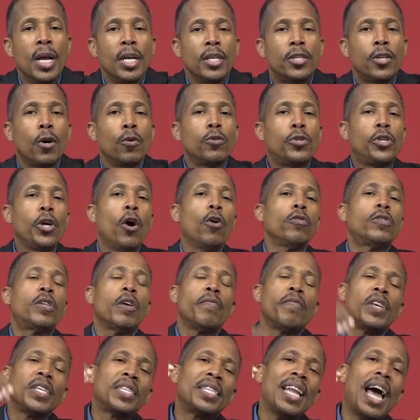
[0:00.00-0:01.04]
So
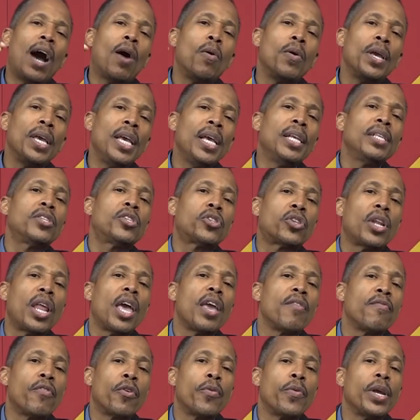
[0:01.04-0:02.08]
Joseph is now in
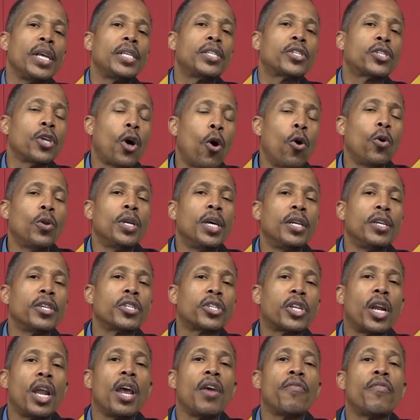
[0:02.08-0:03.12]
slavery, sold into
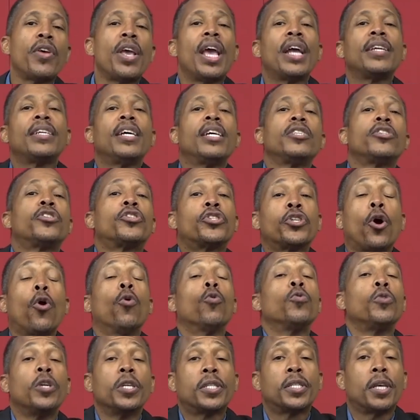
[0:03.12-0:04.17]
slavery, and then
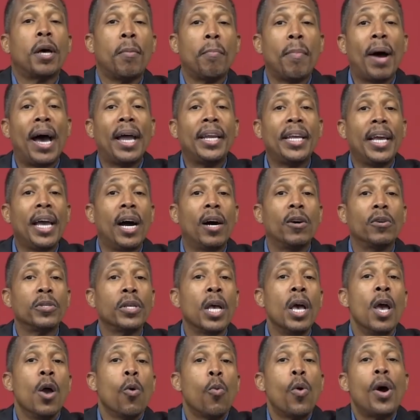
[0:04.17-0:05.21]
sold to somebody else.
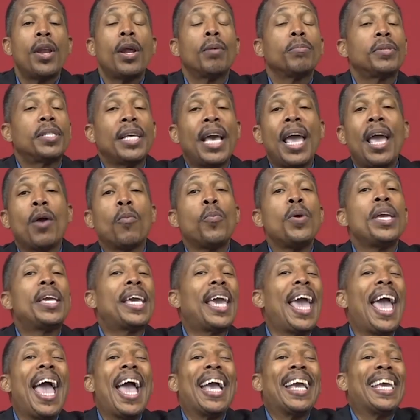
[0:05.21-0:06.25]
What I'm saying, we
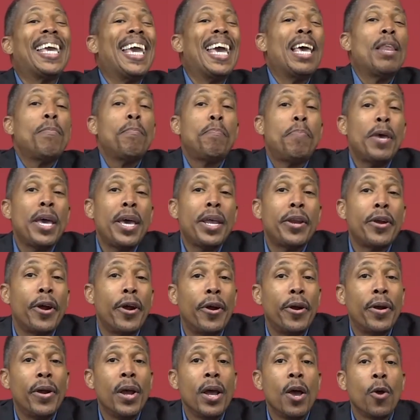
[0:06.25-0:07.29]
can't get
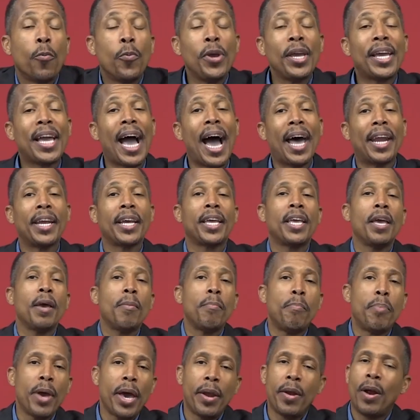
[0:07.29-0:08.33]
bitter. We got to
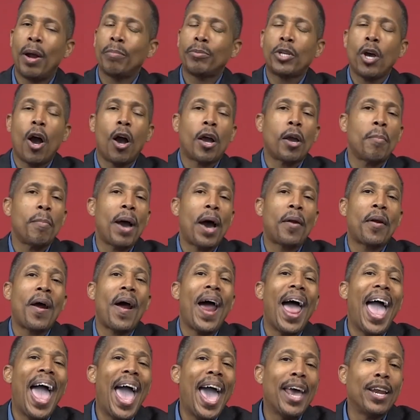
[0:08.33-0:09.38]
get better. I'm talking about
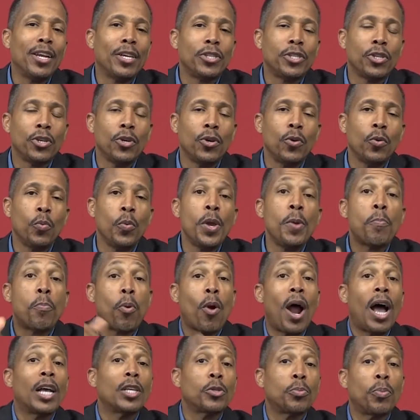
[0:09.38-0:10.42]
our attitude. We
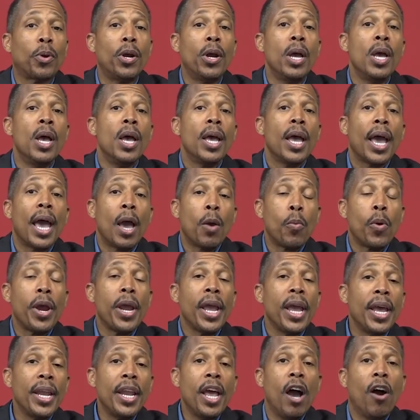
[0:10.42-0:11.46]
prosper and
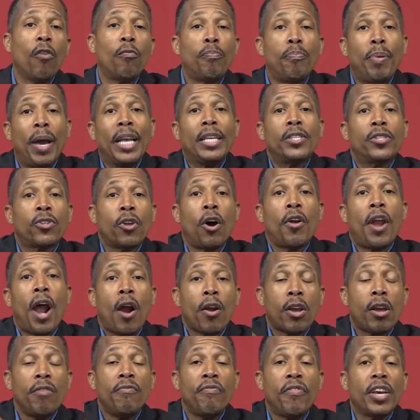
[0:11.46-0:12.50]
we're in health based on
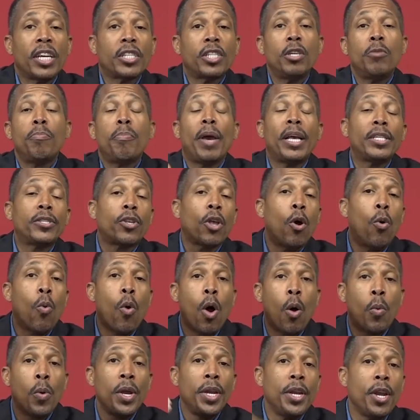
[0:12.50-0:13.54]
our conviction, based on
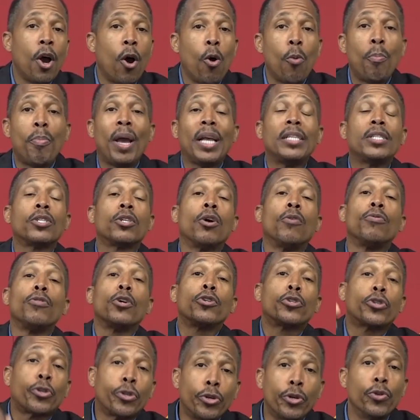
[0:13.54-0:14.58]
what we know, based on
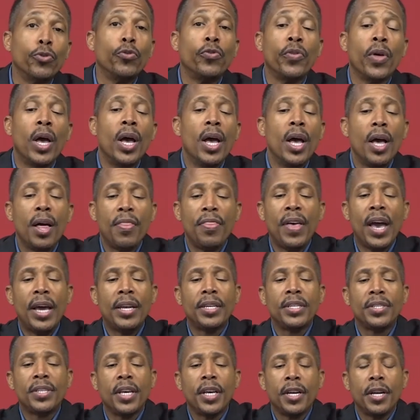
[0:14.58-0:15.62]
the truth
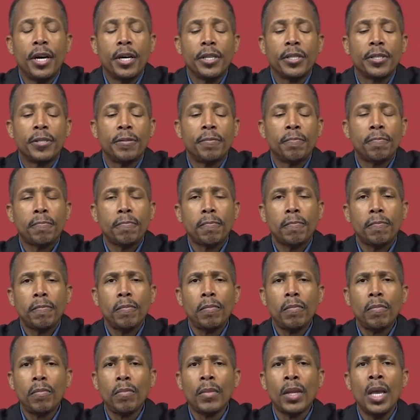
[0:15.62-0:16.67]
that is in us.
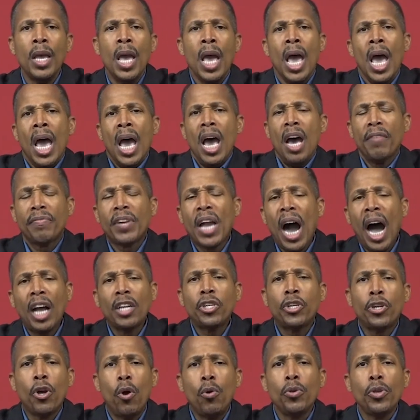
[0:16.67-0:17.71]
Have
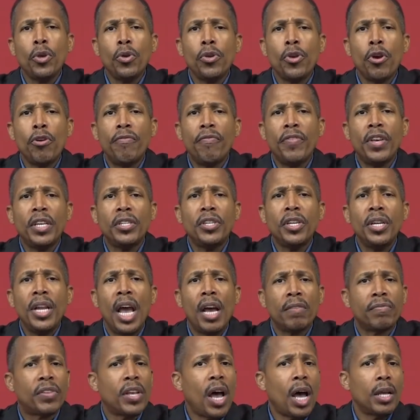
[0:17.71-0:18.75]
God shown you your vision?
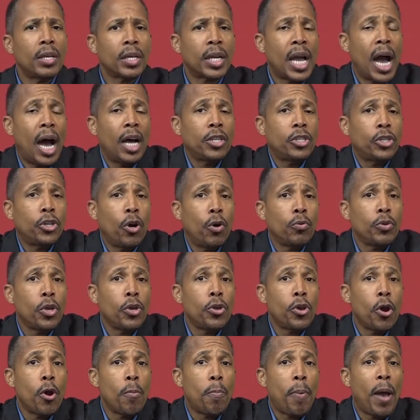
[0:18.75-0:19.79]
Has God shown you
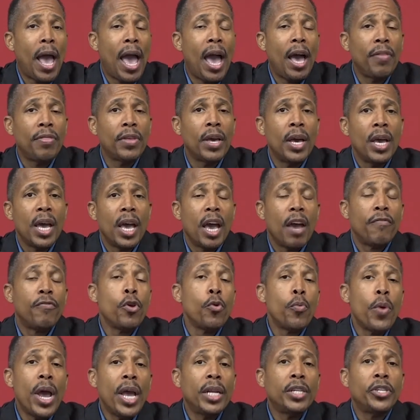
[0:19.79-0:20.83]
your path? Have
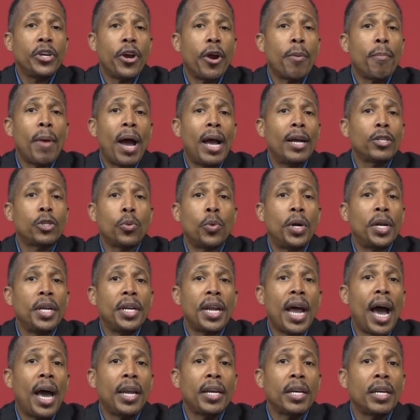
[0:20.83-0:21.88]
you read Jeremiah
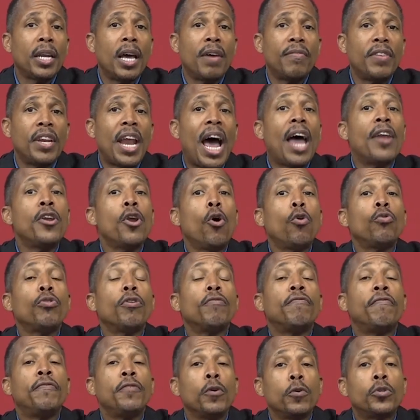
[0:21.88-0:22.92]
29 11? I know
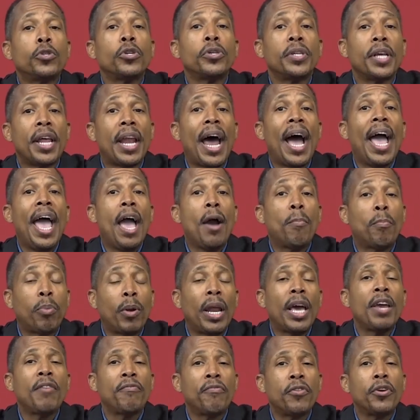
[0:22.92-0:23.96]
the future that I have
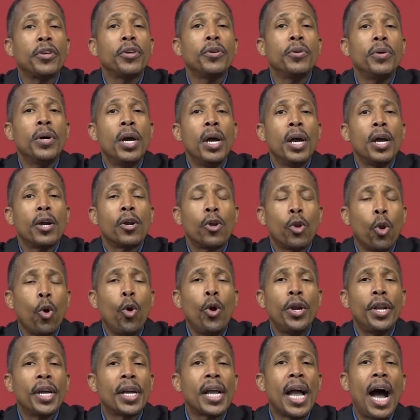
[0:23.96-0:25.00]
planned for you.
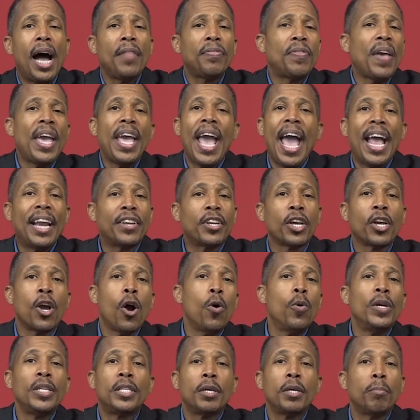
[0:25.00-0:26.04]
Glory to God. They had to
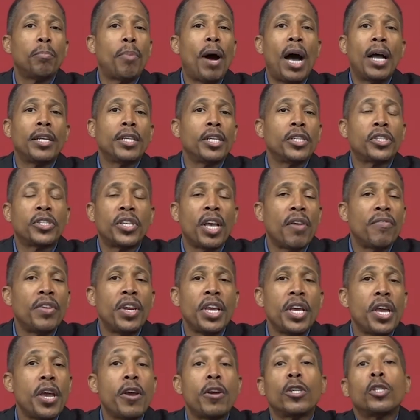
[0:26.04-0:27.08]
go into bondage
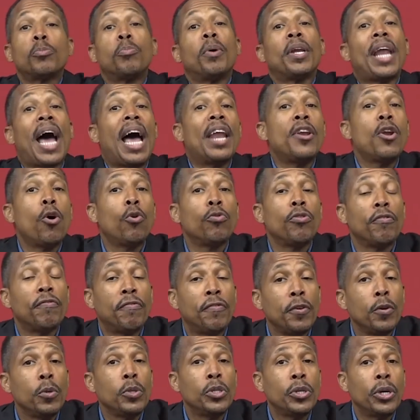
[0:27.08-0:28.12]
70 years, but I know the
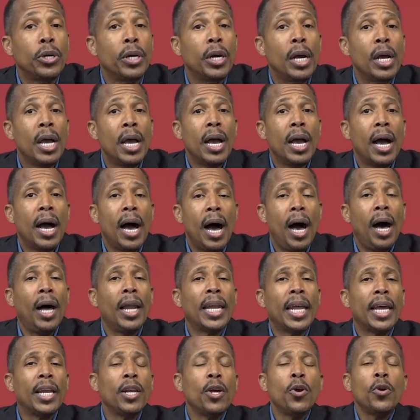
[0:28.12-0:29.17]
future.
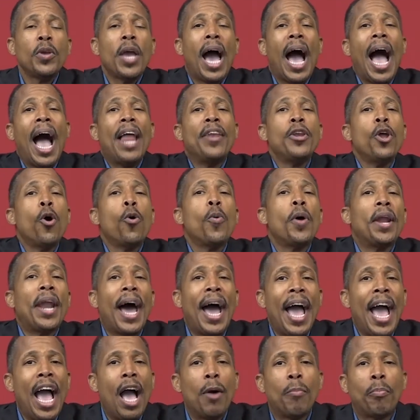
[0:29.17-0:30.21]
Hallelujah. I know what I
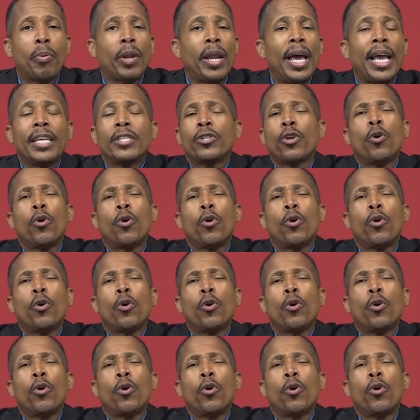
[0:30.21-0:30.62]
have planned.